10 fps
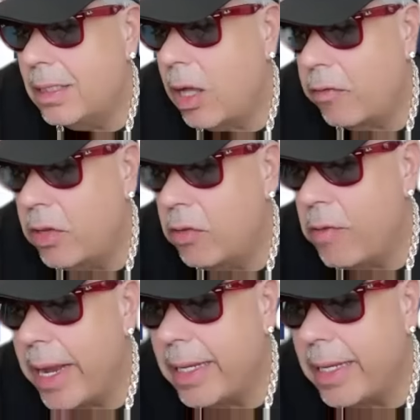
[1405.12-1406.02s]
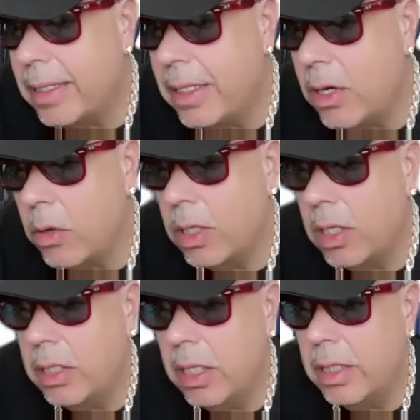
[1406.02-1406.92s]
Tough to rate, you know,
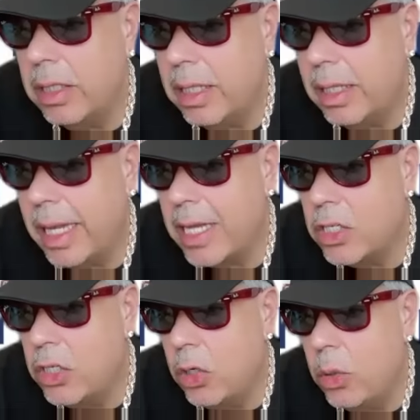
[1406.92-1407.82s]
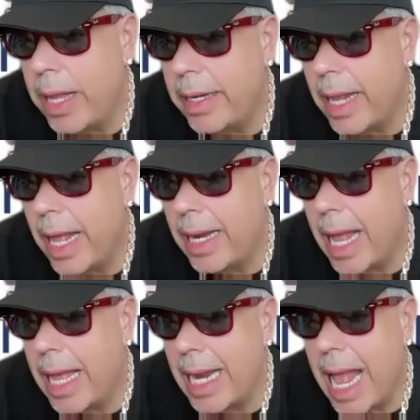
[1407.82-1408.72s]
the last 2 at
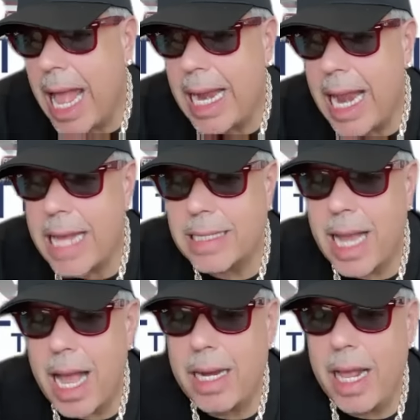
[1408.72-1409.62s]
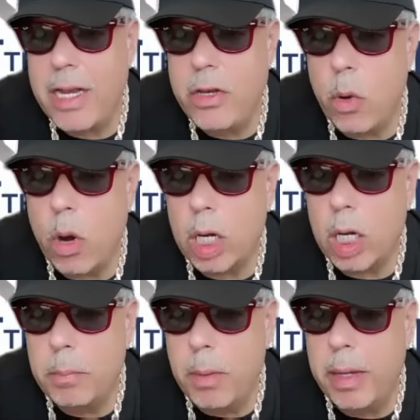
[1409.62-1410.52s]
Ascot and York.
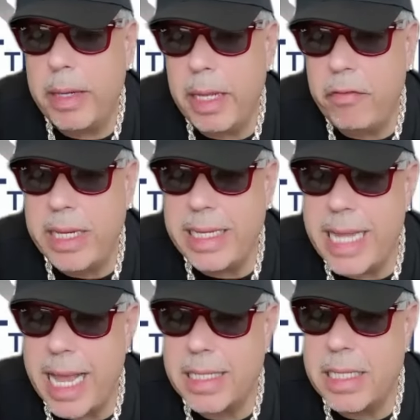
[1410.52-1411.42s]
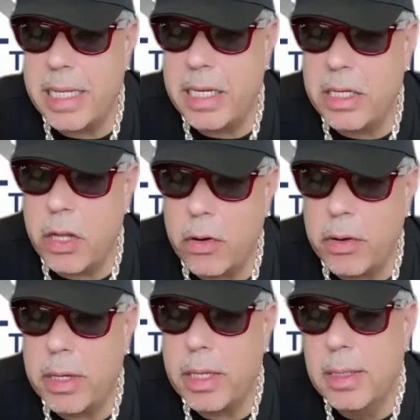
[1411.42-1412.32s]
But if he takes to the
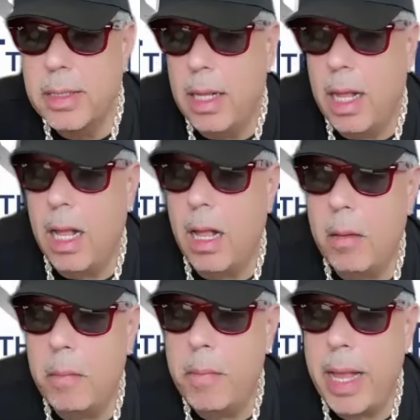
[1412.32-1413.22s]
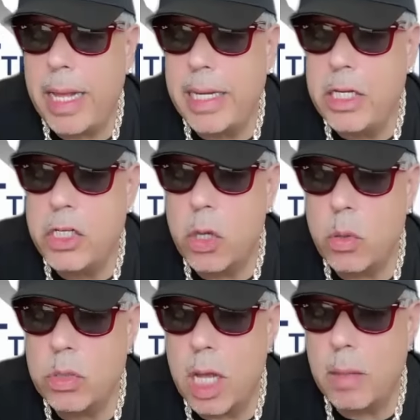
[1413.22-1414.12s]
dirt and he
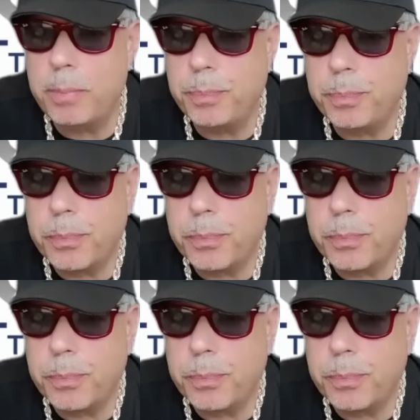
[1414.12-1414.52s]
shows up,